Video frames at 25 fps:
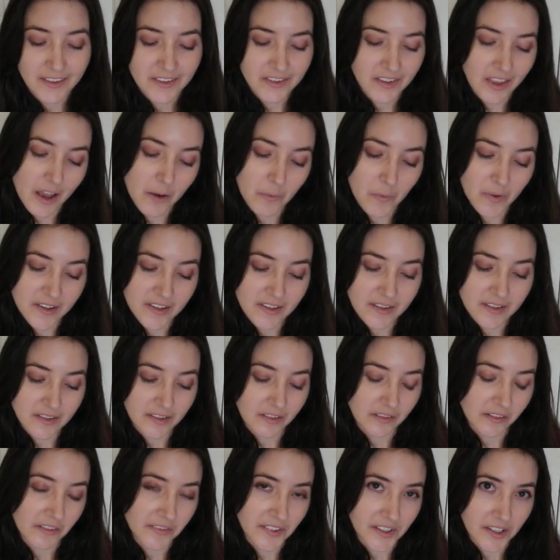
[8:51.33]
So that one's
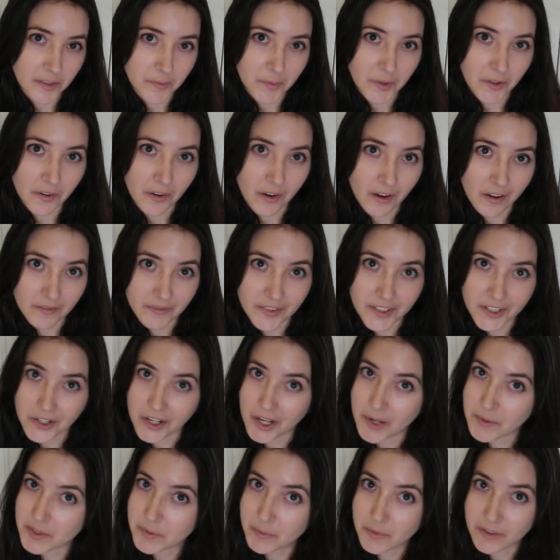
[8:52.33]
still available on Video
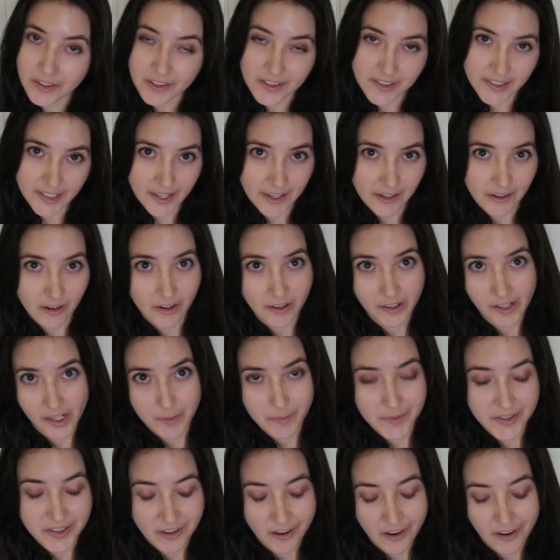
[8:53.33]
Games Plus and on
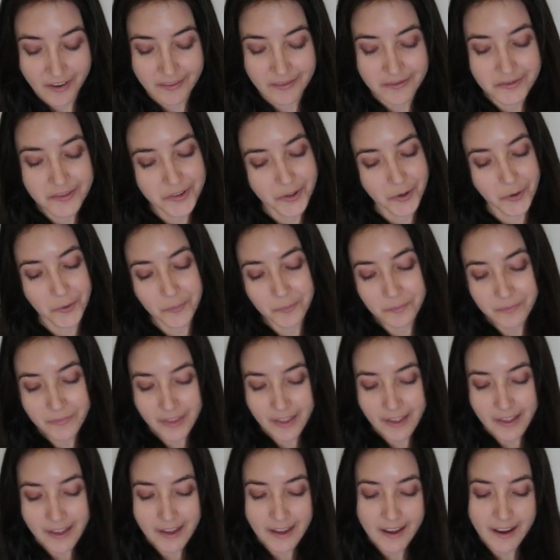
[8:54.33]
Amazon, so
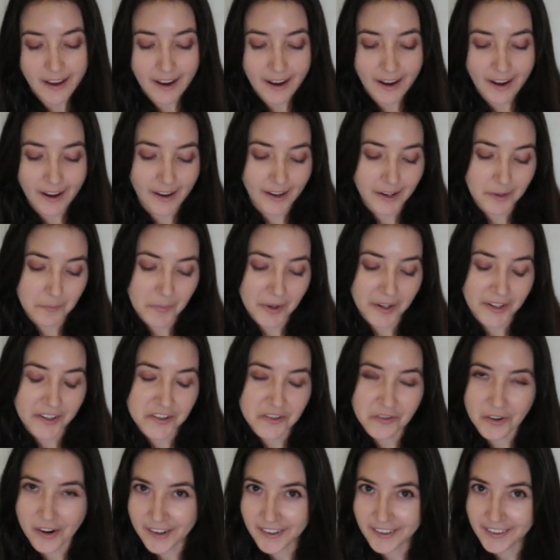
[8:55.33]
I might
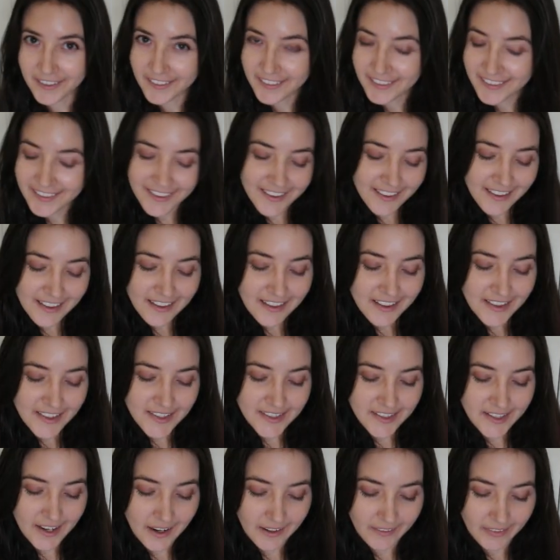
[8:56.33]
try to
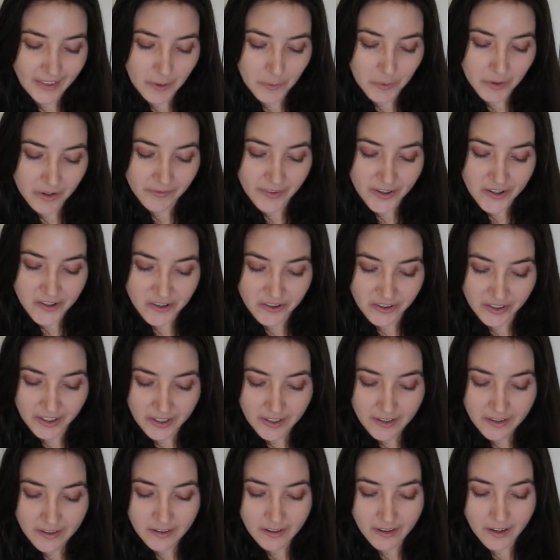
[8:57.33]
snag that one
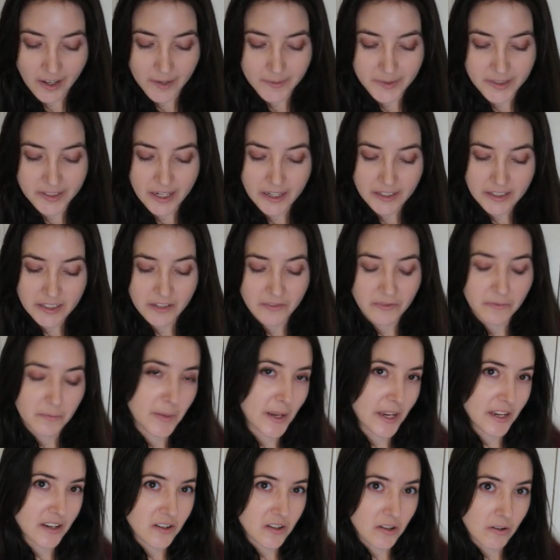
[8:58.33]
eventually. Detective
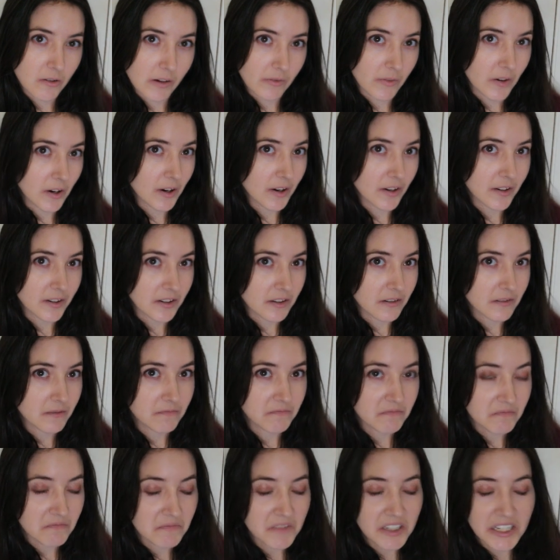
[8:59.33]
Pikachu I've heard
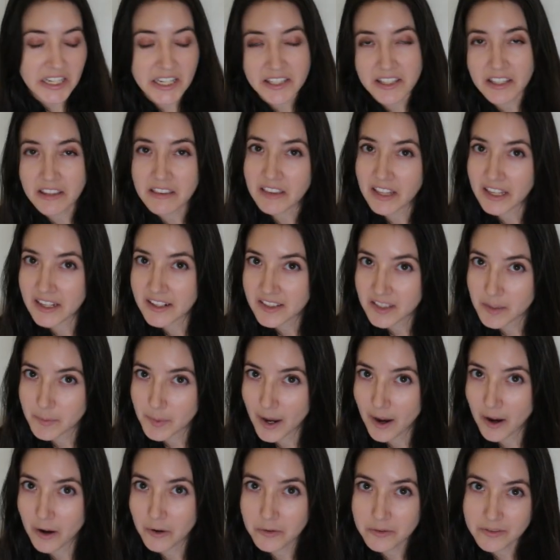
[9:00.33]
decent things
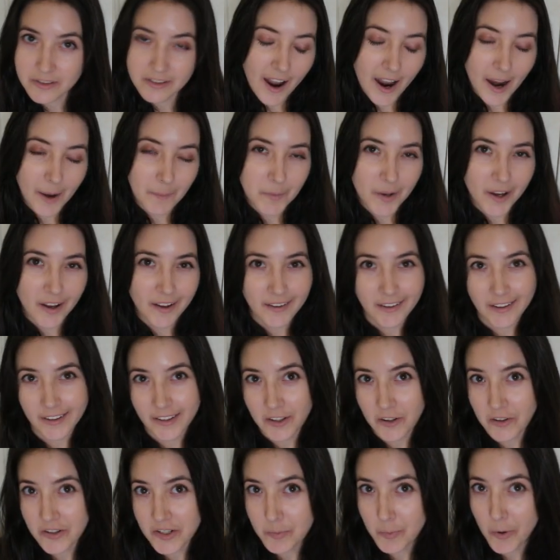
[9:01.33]
about. I'm not a
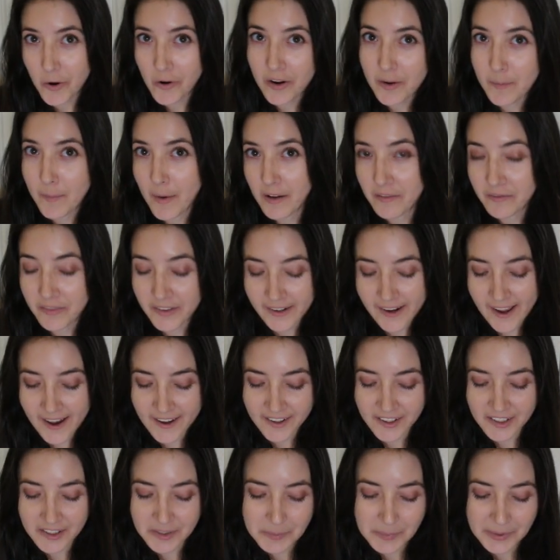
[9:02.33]
huge Pokemon
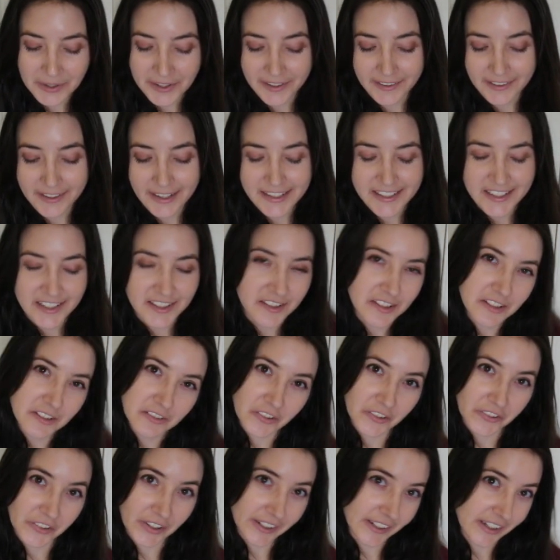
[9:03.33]
fanatic, but it does
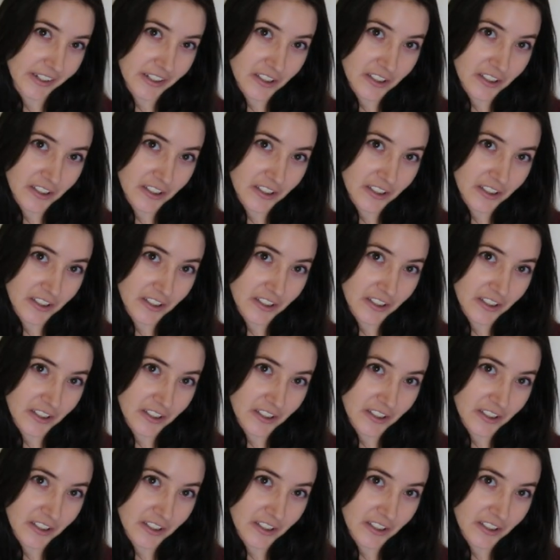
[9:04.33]
look like a